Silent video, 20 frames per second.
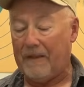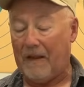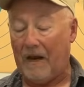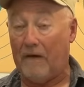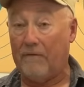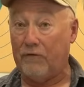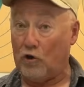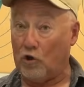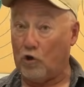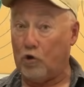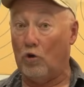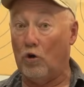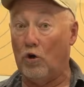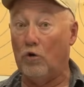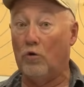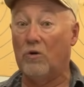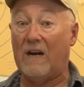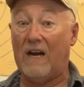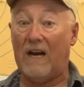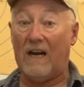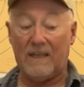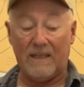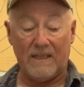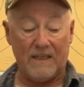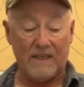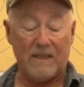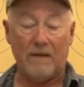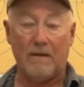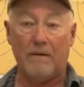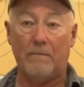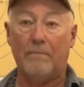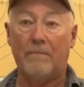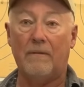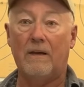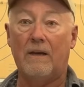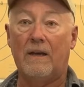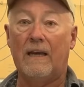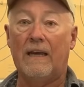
of true custom